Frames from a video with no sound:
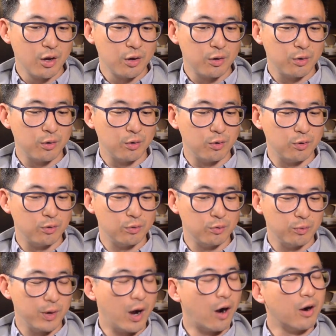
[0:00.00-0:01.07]
who
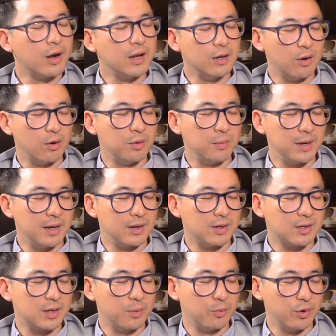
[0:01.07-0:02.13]
we already know to be
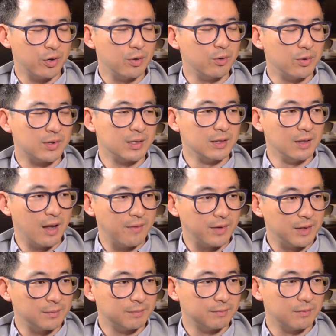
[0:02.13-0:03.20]
someone who's
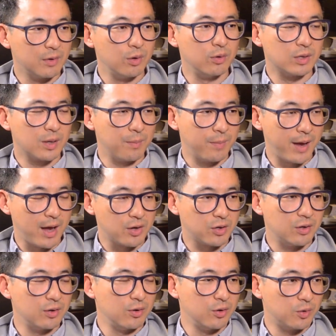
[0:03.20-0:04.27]
loving, who's
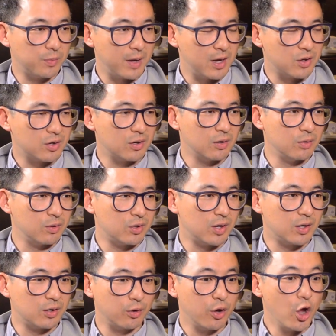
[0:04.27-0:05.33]
compassionate, who's patient, who's
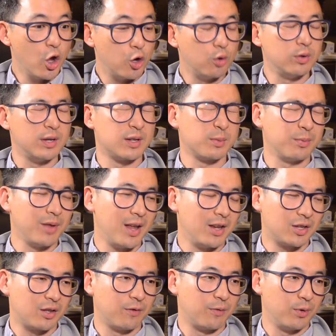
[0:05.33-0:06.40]
gentle, who
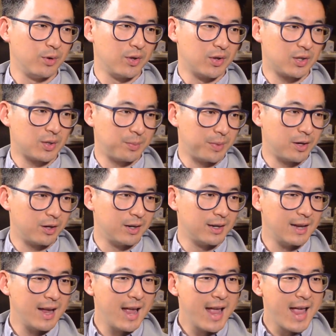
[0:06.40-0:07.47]
displays the fruit of the Spirit?
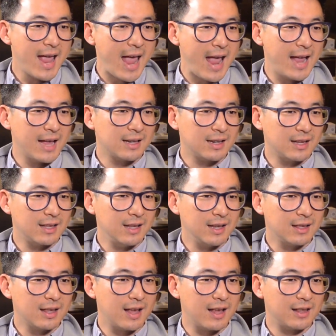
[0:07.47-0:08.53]
And I
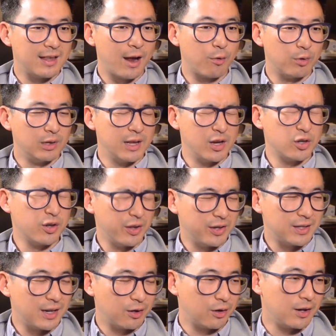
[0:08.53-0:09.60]
think that relational
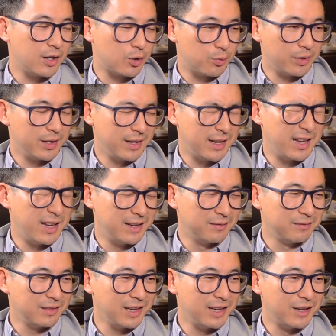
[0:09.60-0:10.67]
integrity is really key.
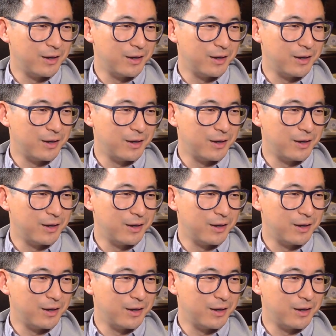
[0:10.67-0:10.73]
You